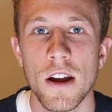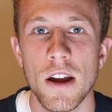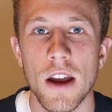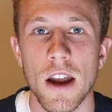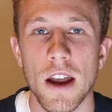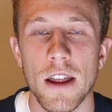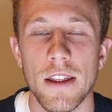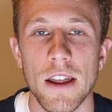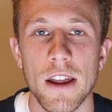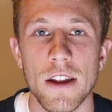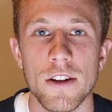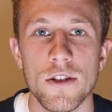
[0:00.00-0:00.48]

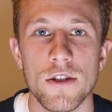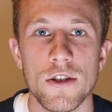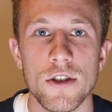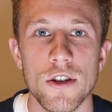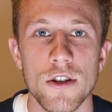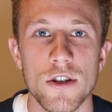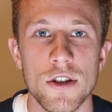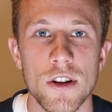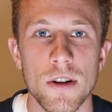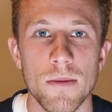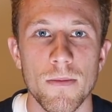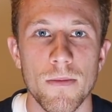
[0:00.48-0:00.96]
And then
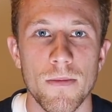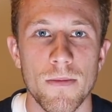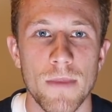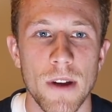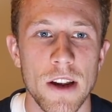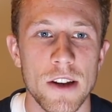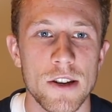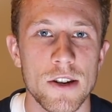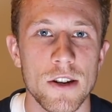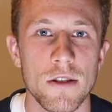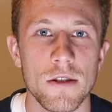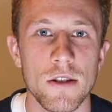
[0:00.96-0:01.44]
just to
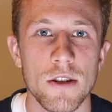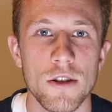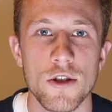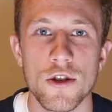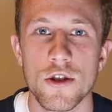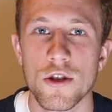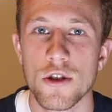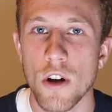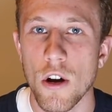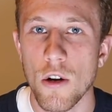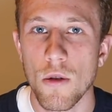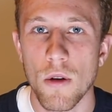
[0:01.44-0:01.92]
basically
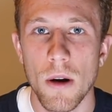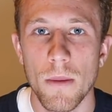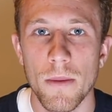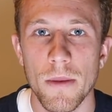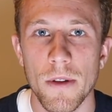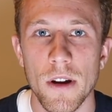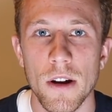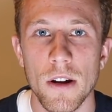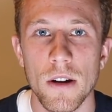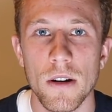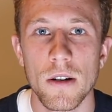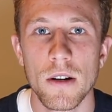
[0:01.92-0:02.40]
show up
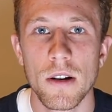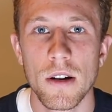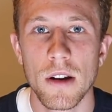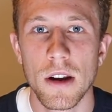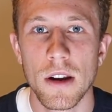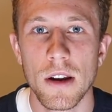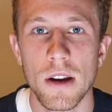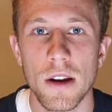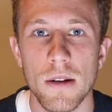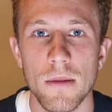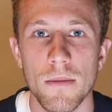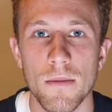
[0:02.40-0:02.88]
there
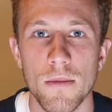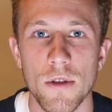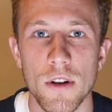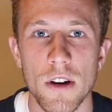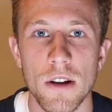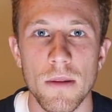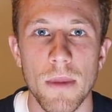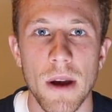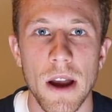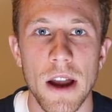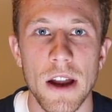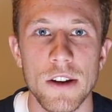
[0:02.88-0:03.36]
in pretty
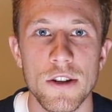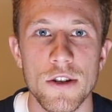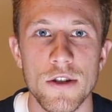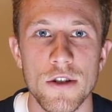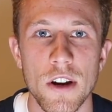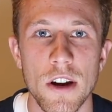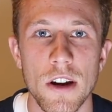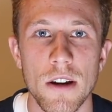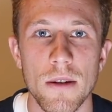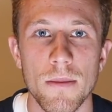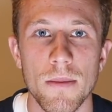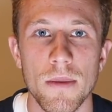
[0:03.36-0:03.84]
bad
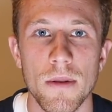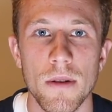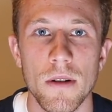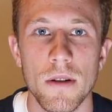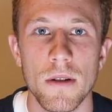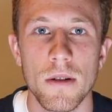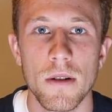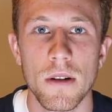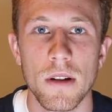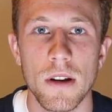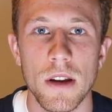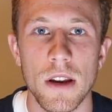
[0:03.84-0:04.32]
shape,
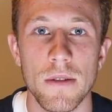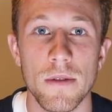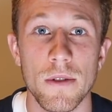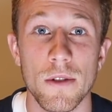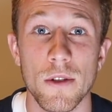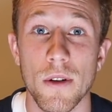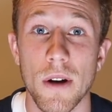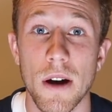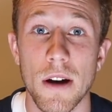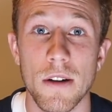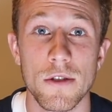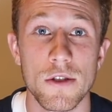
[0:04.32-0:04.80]
even
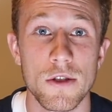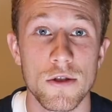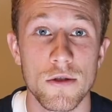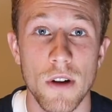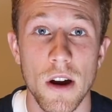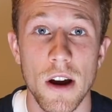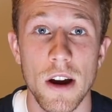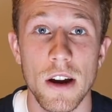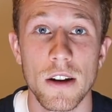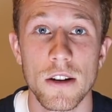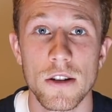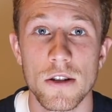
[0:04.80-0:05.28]
though I was
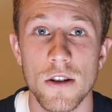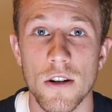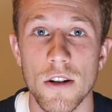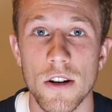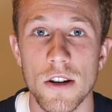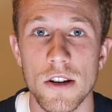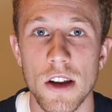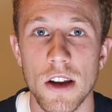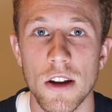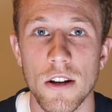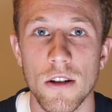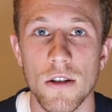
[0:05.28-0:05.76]
trying as hard
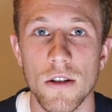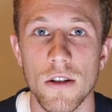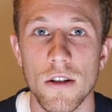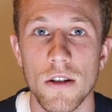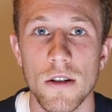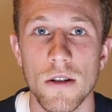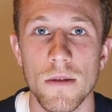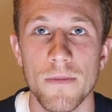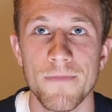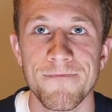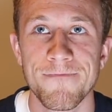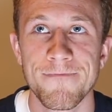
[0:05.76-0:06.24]
as I
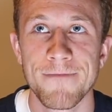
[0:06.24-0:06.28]
could,